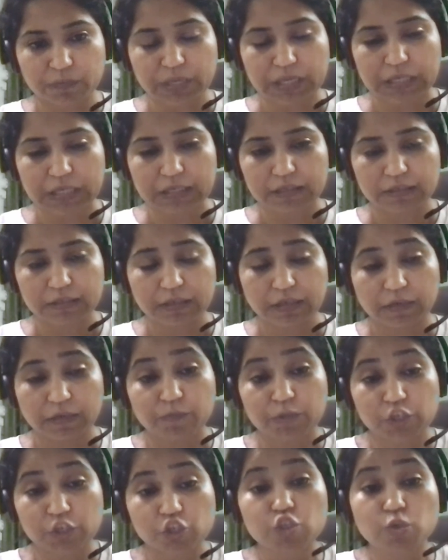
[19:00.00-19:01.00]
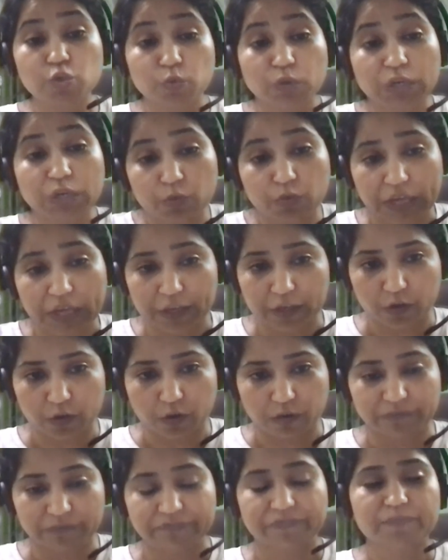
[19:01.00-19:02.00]
being which you need to take
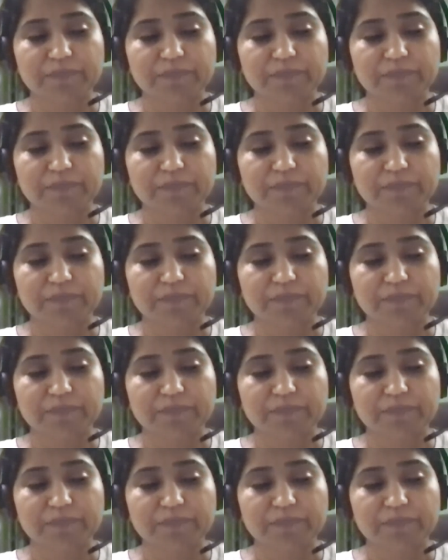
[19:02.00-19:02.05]
care of?